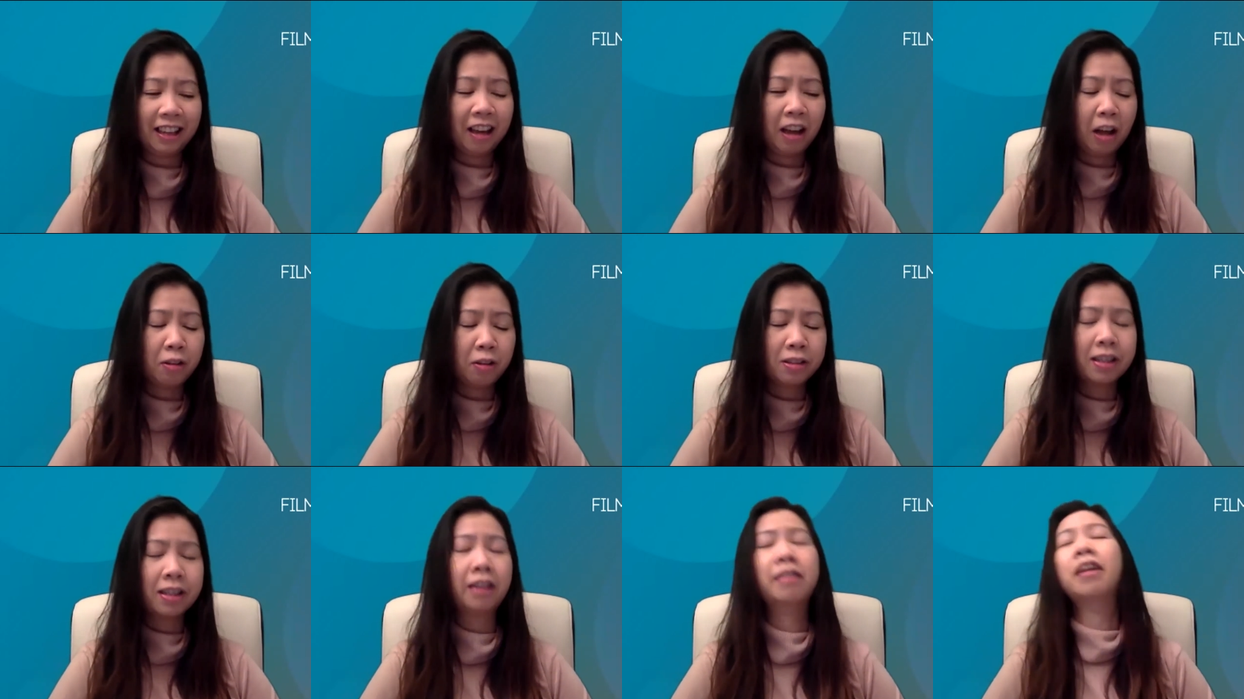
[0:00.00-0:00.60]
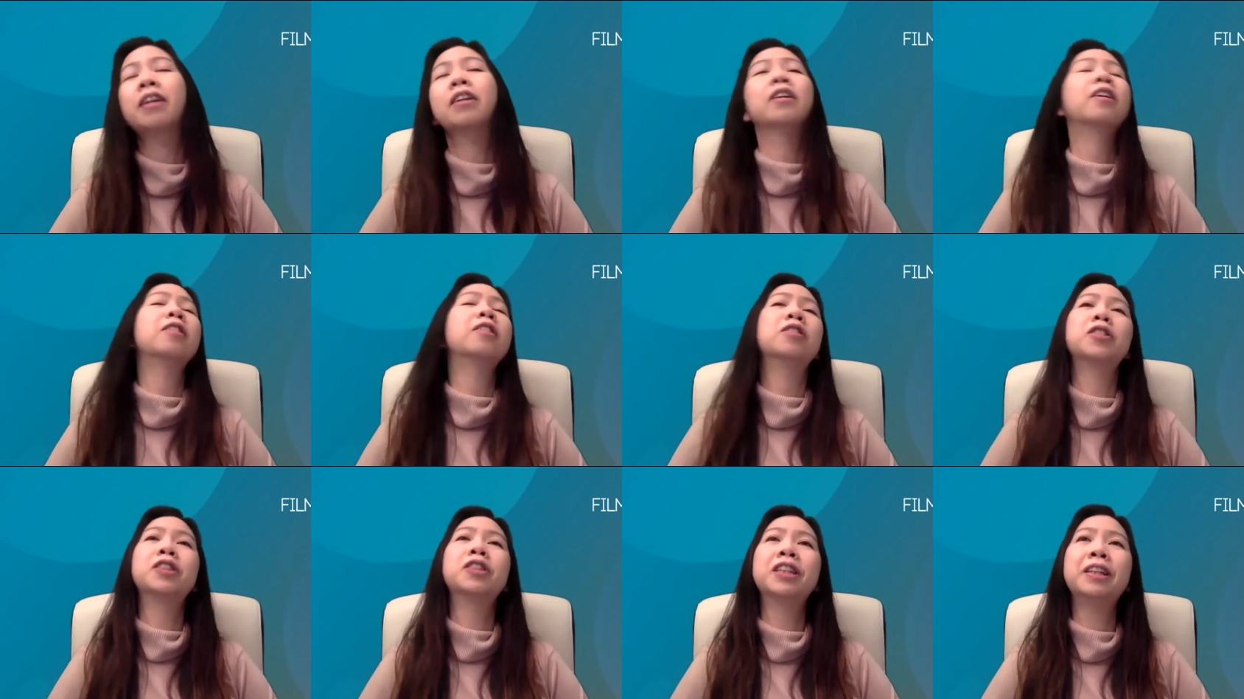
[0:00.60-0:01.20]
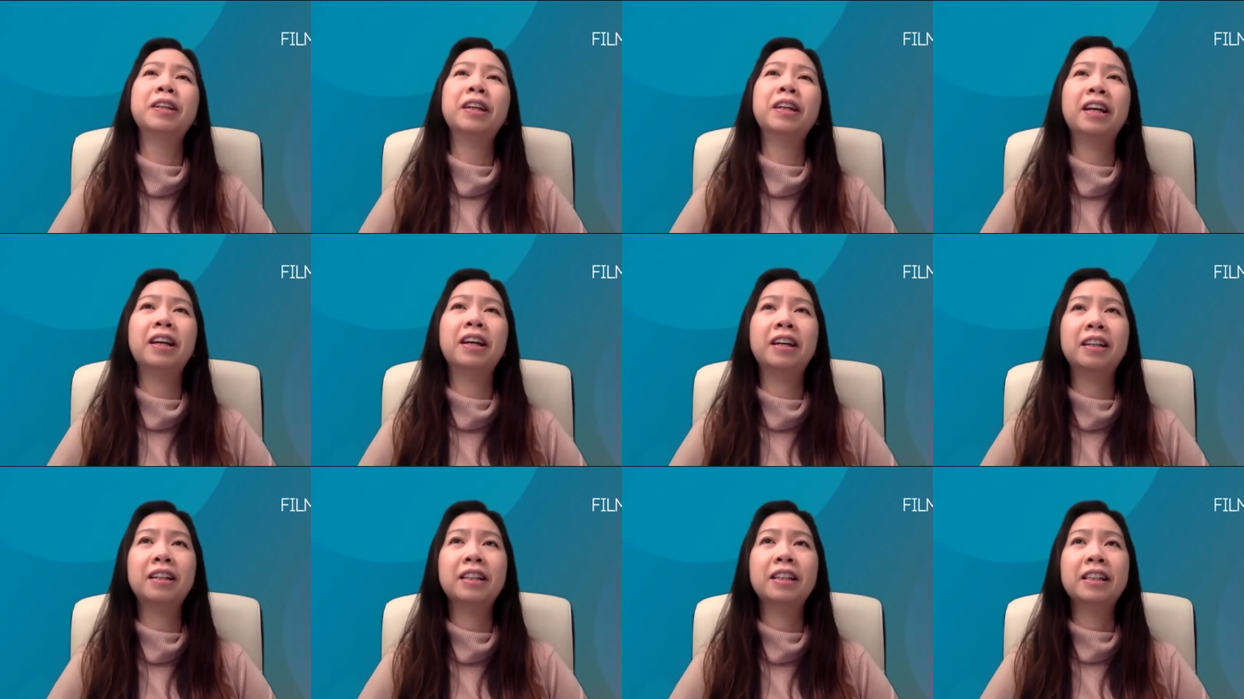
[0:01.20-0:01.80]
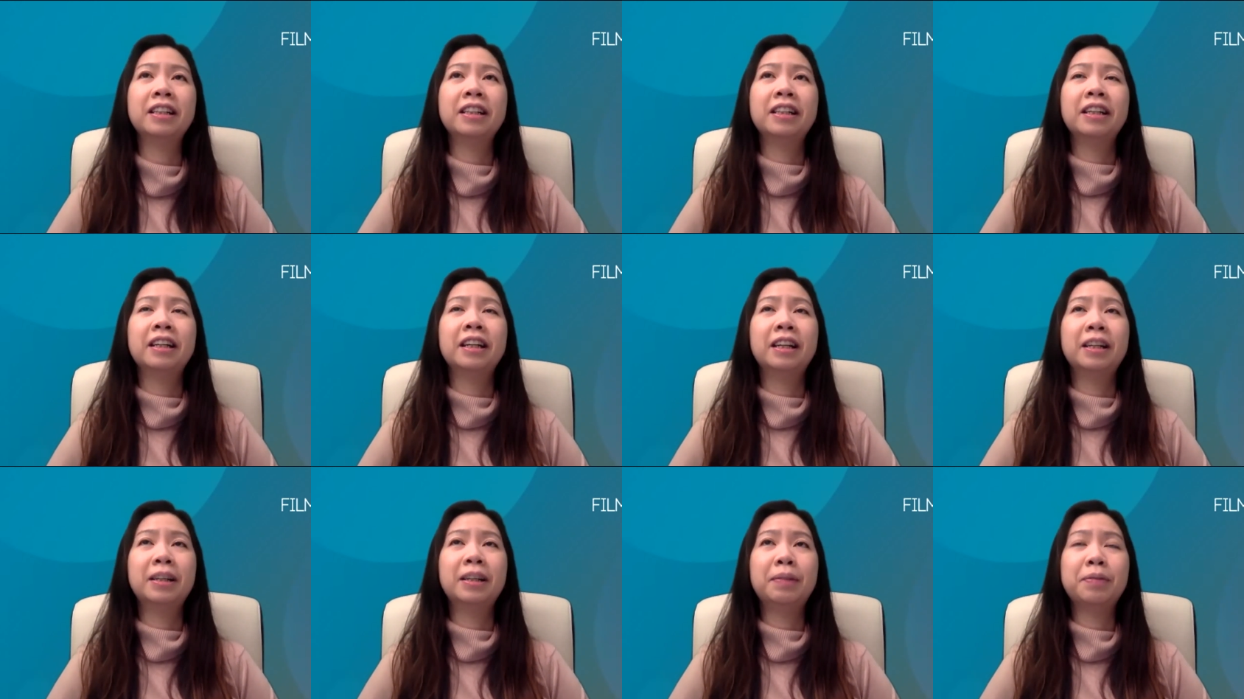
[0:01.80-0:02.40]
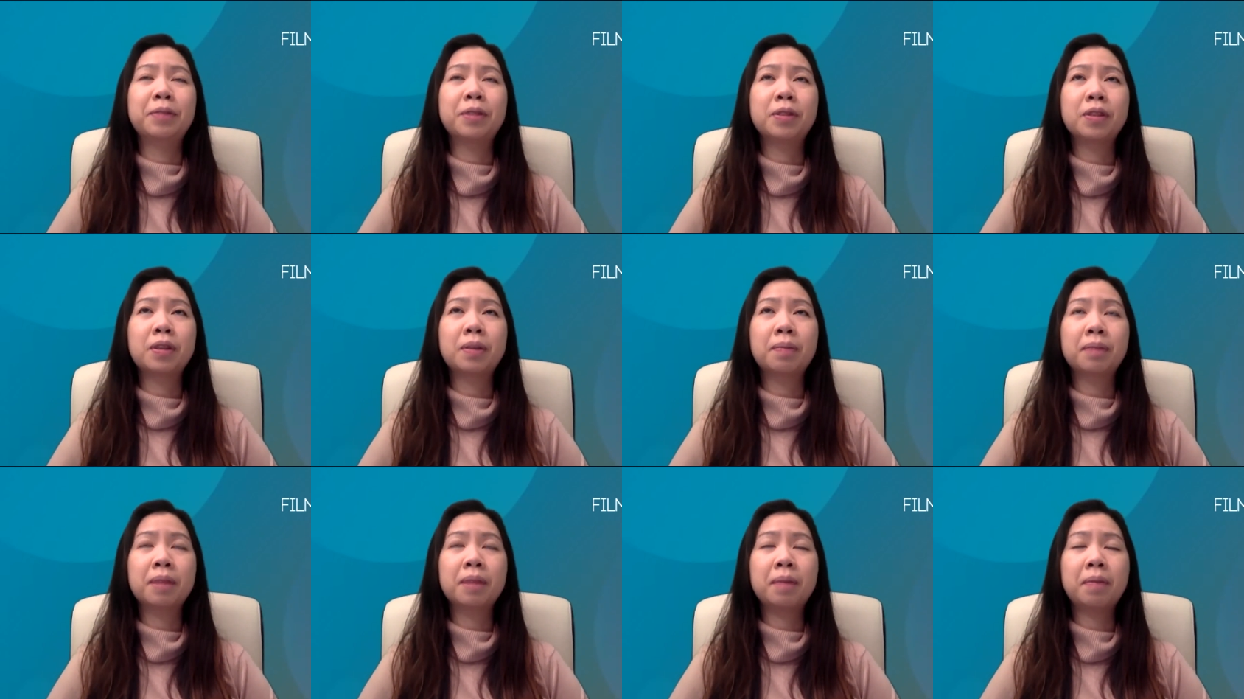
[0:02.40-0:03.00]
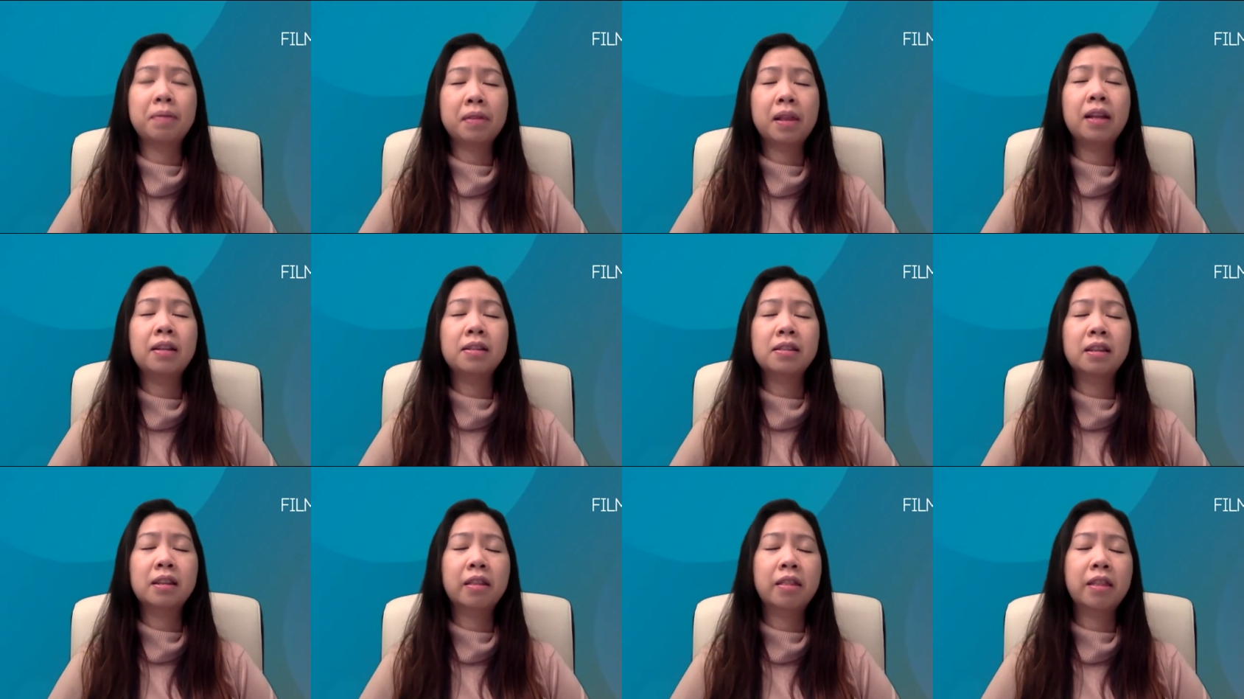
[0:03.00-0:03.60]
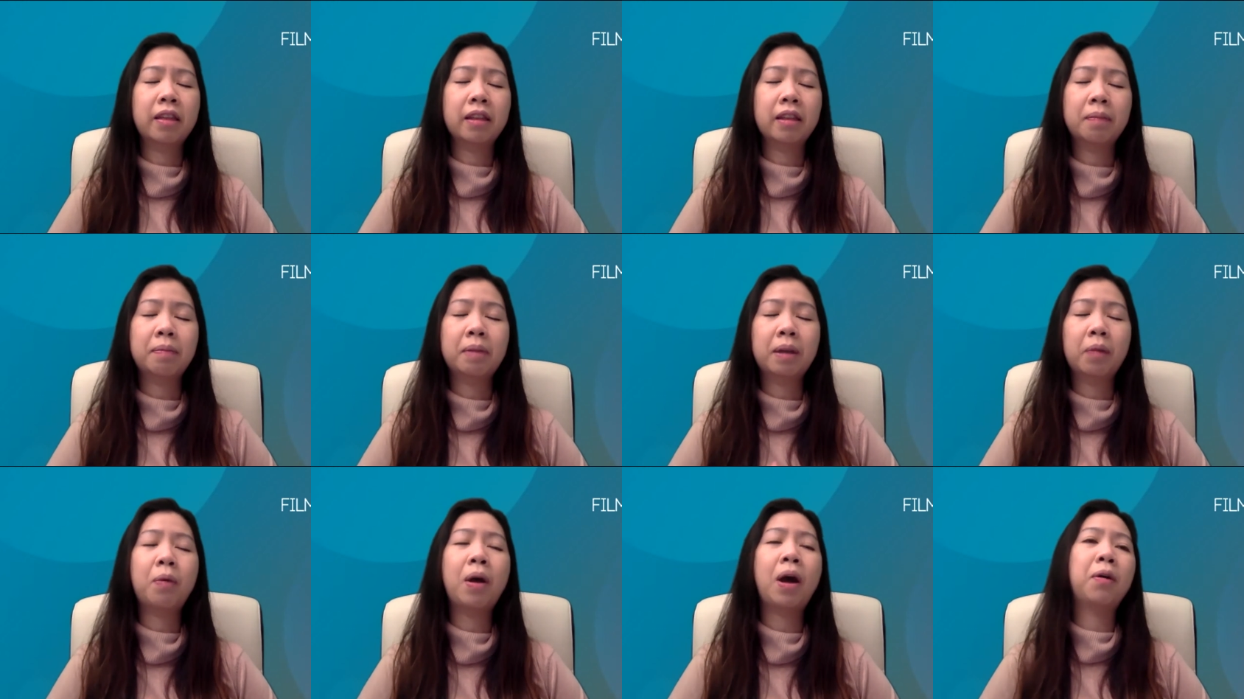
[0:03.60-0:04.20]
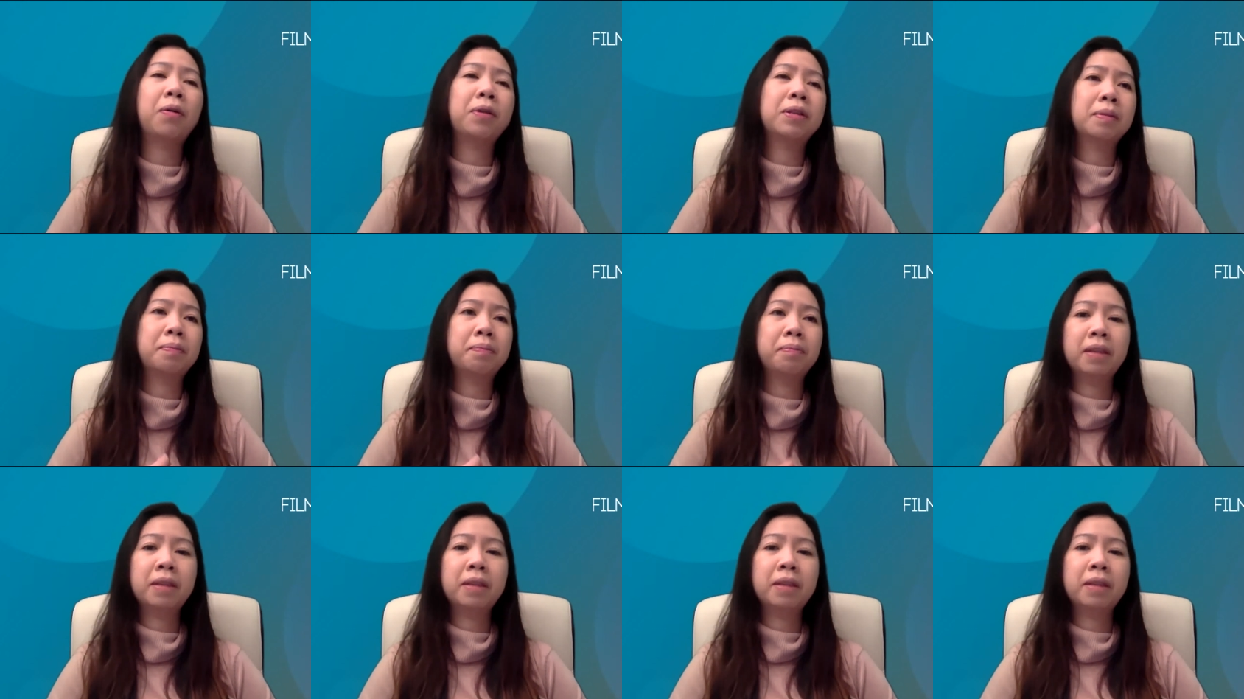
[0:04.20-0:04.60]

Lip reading: outside that country. So sometimes that's the thing that I'm like, wow,